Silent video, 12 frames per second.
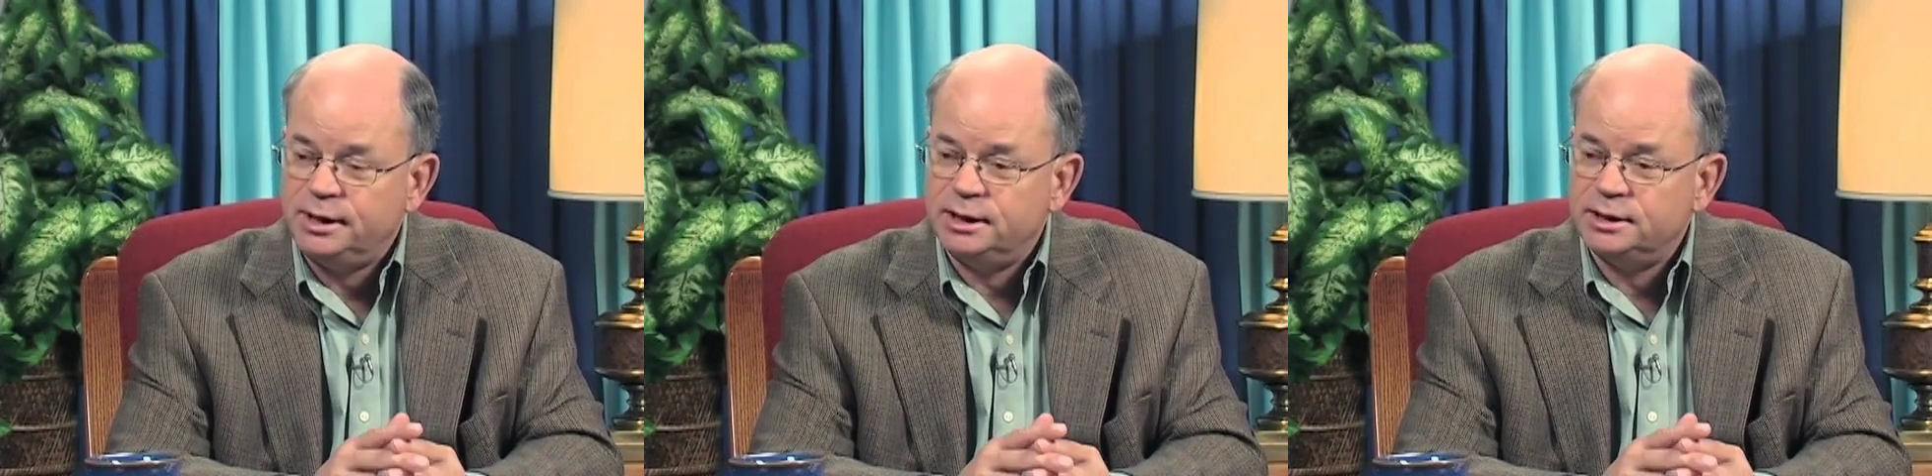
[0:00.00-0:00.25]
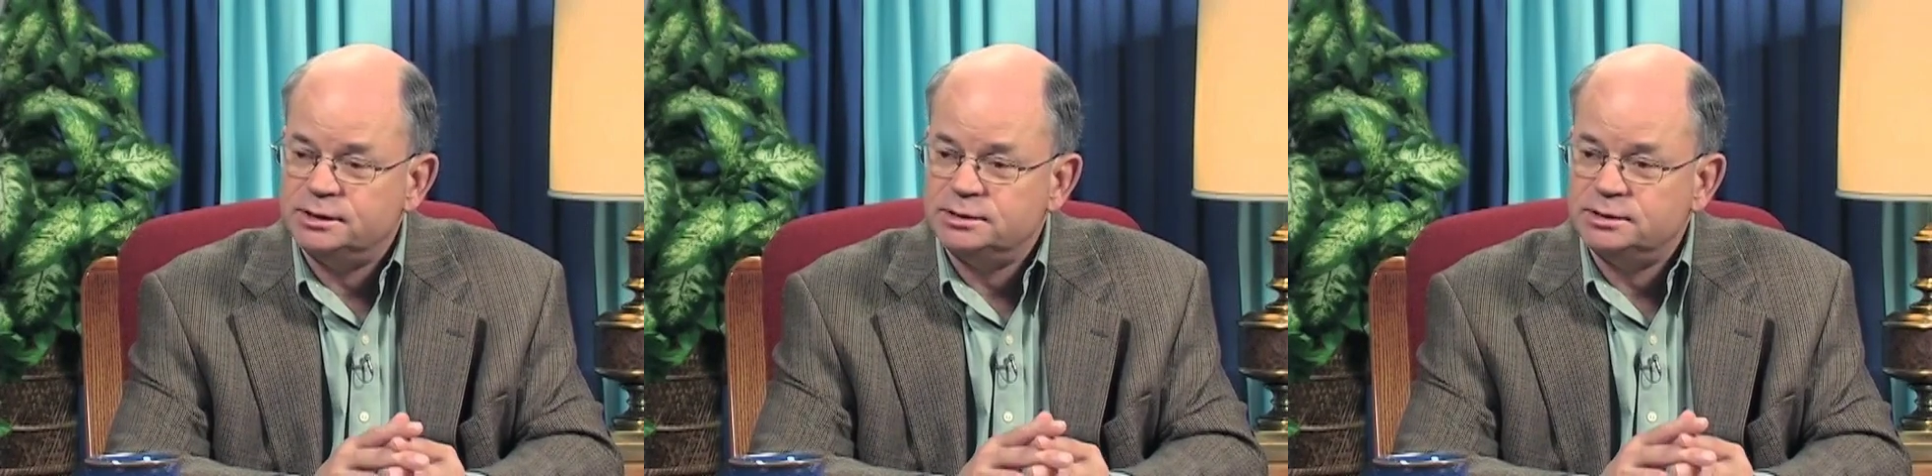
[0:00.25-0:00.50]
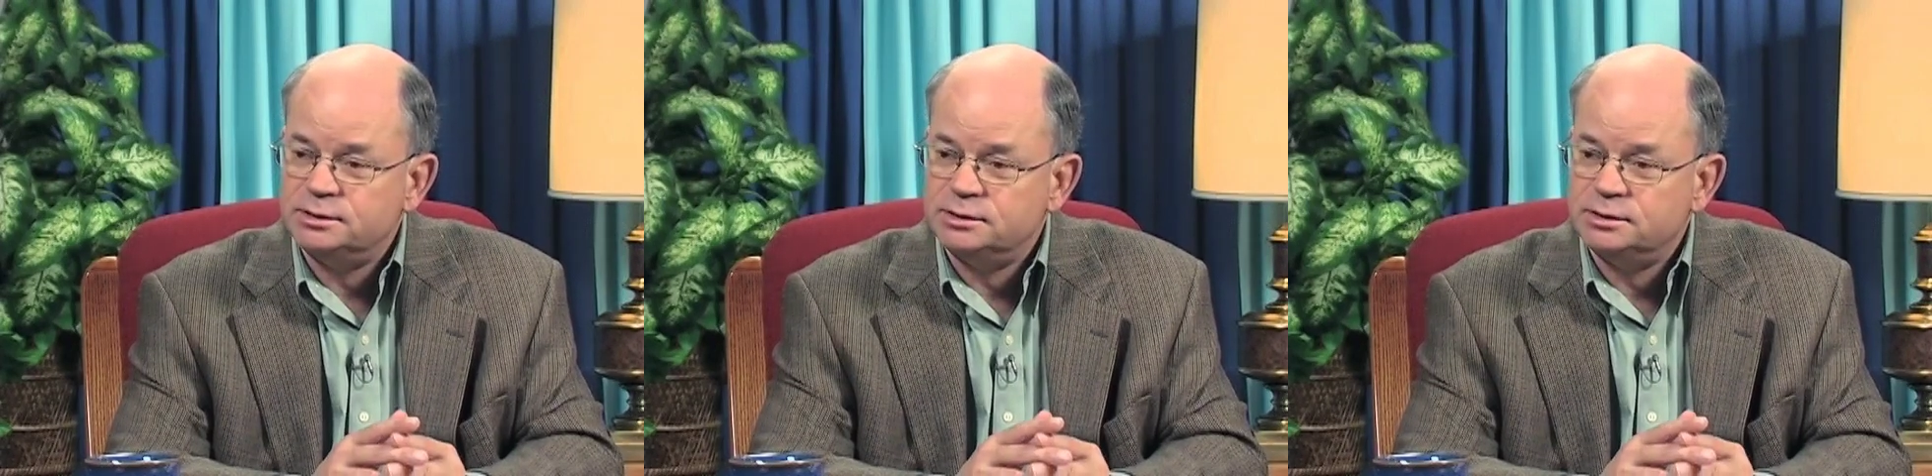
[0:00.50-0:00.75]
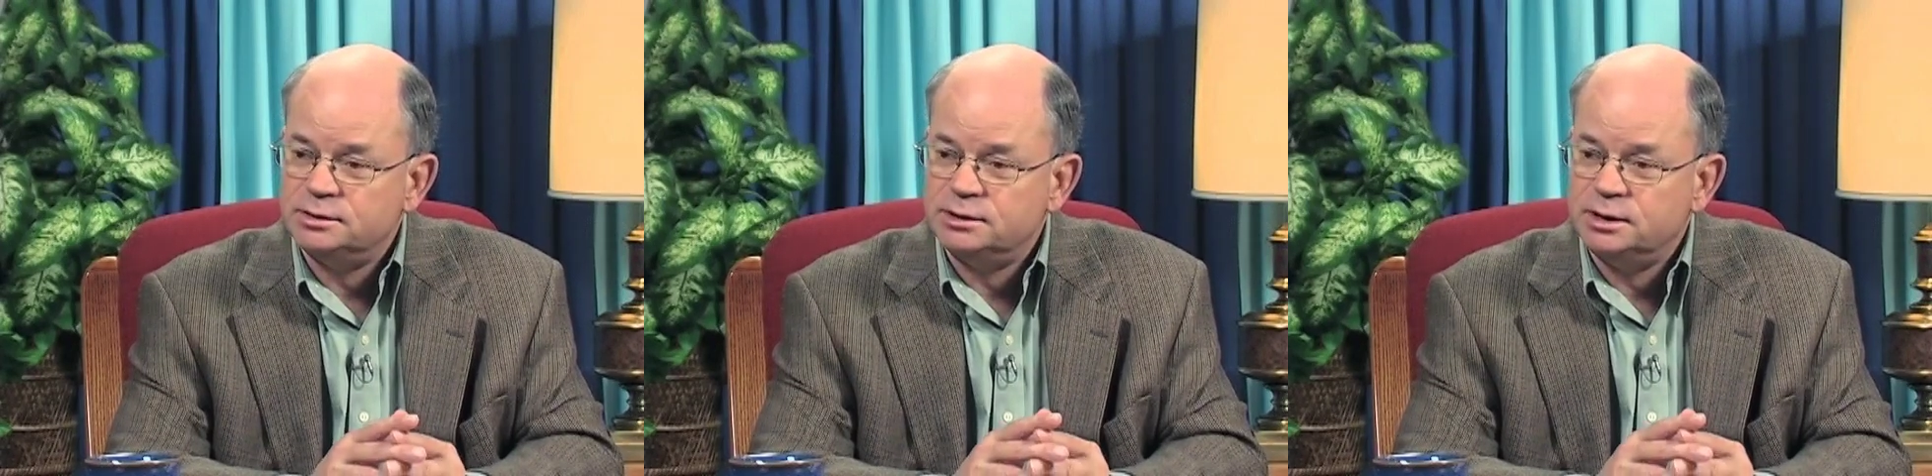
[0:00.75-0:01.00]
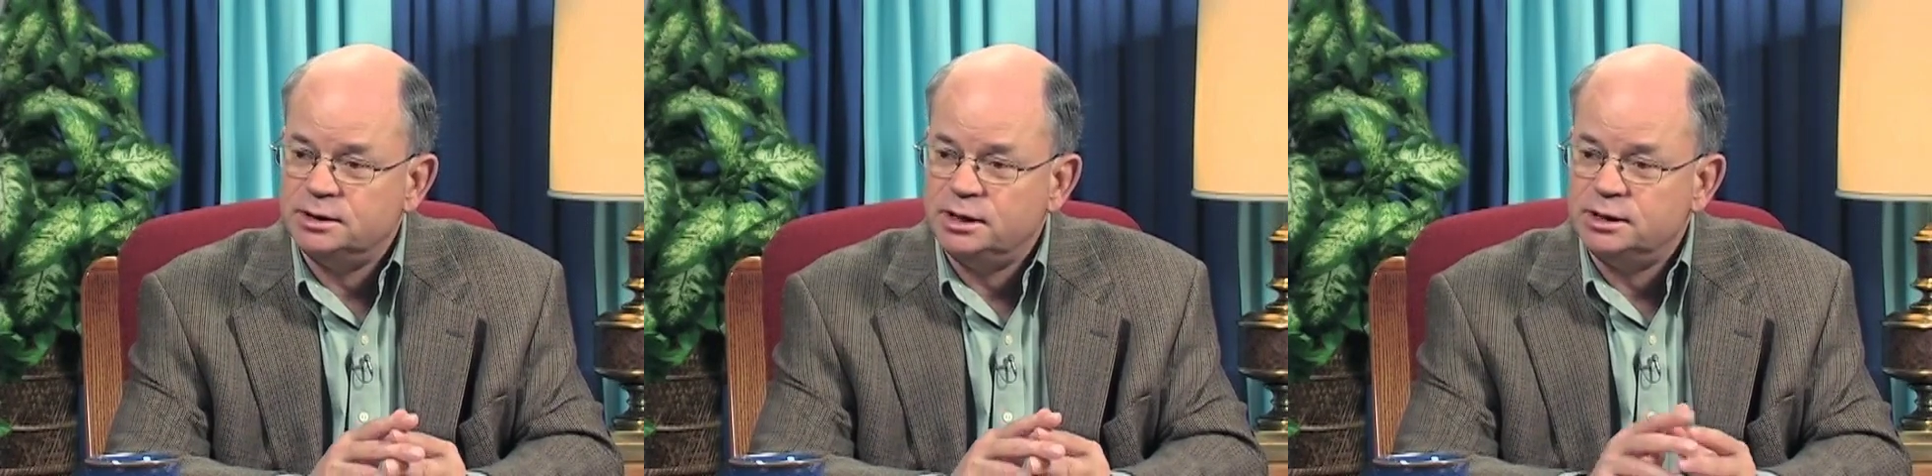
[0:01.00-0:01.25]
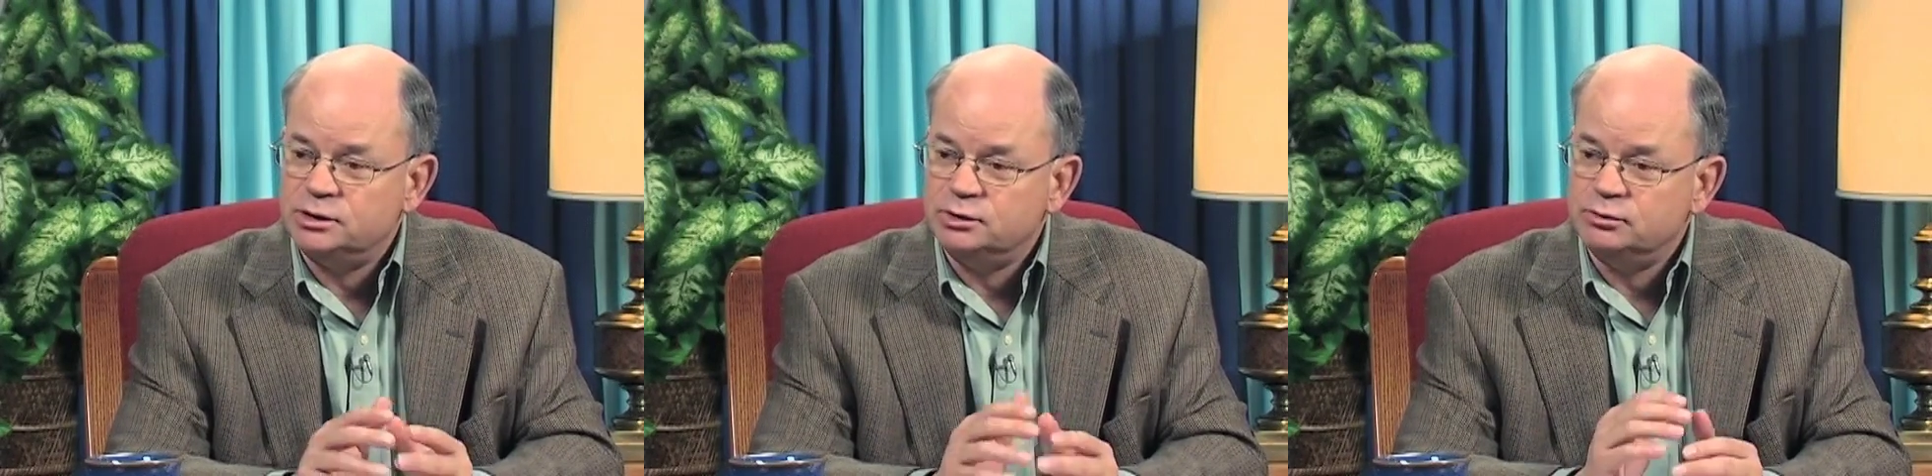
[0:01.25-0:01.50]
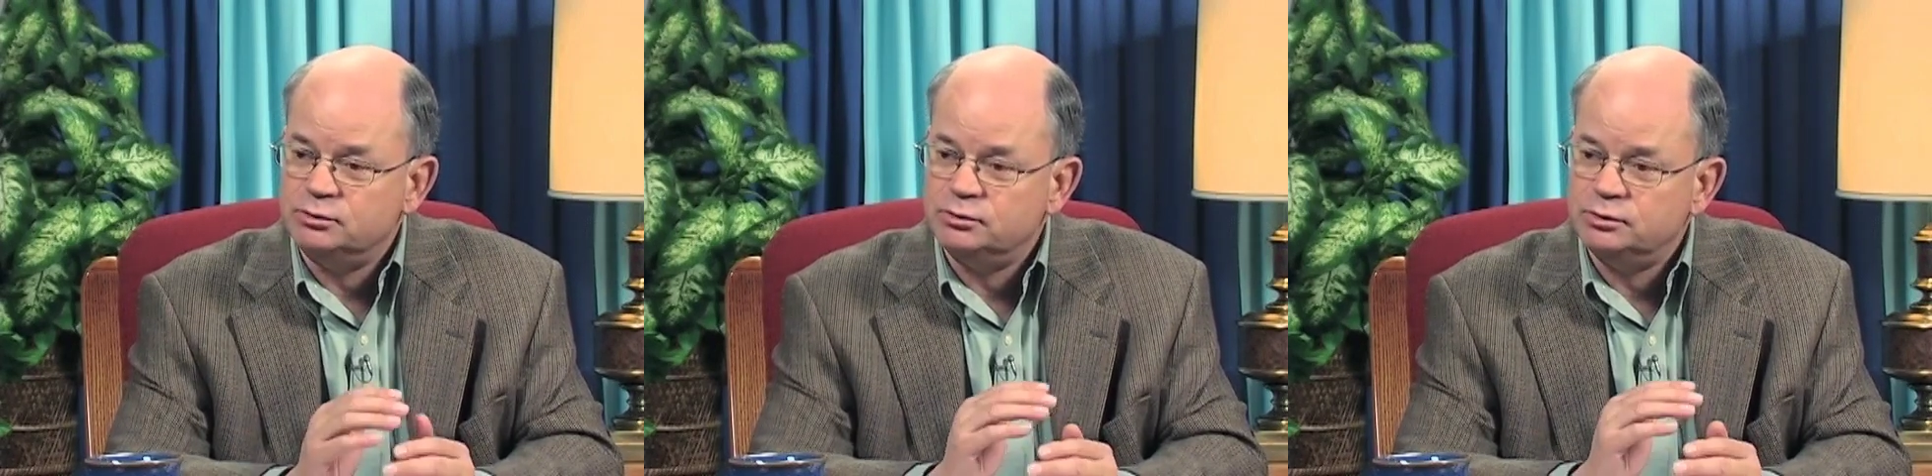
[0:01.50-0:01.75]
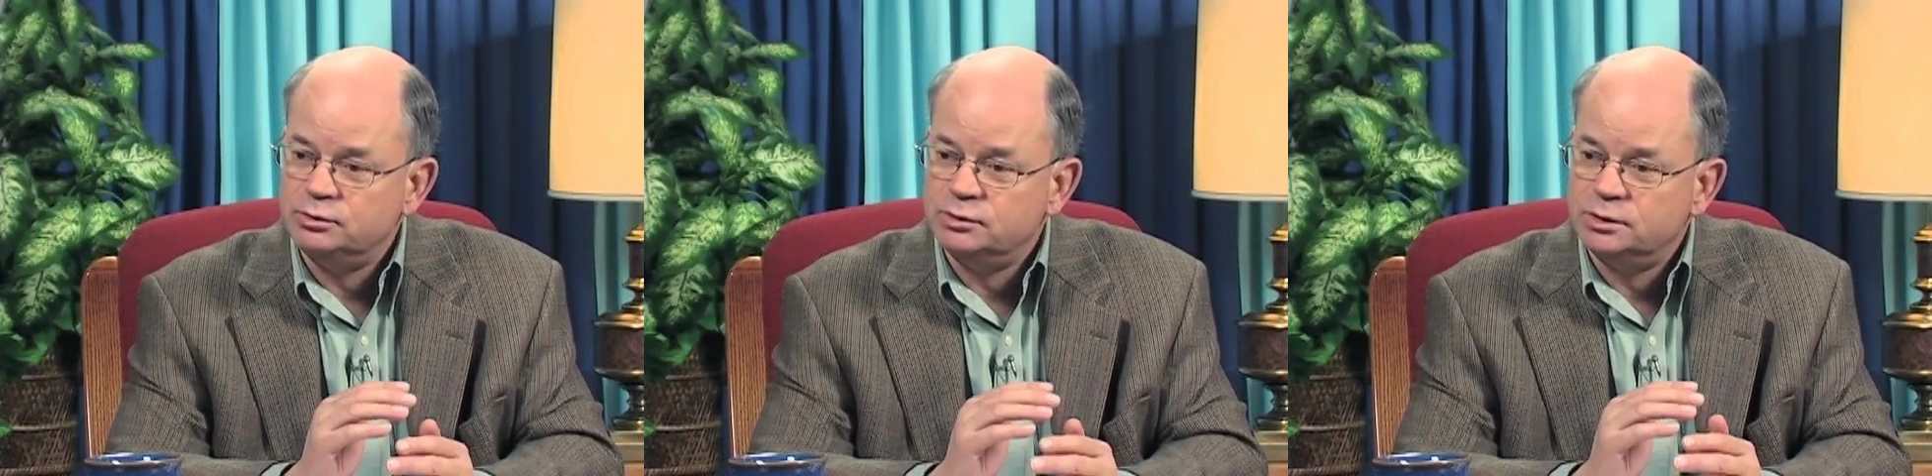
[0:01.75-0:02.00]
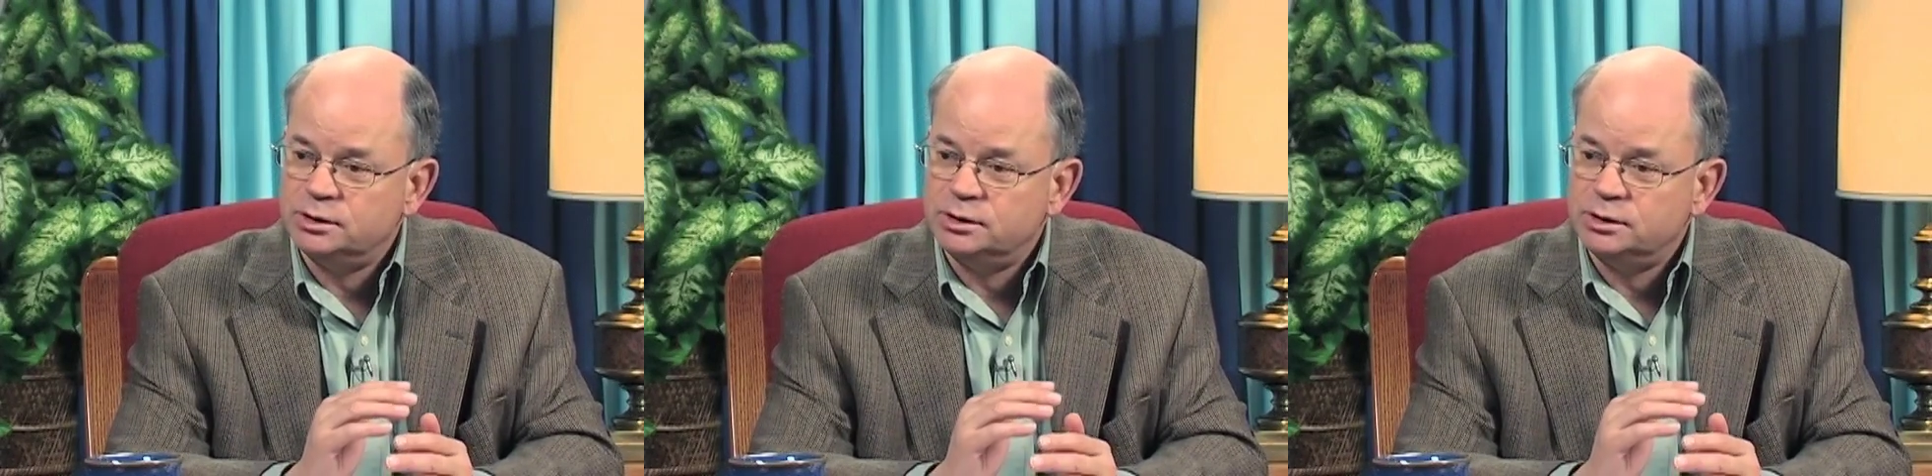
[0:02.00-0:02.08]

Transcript: and, and you...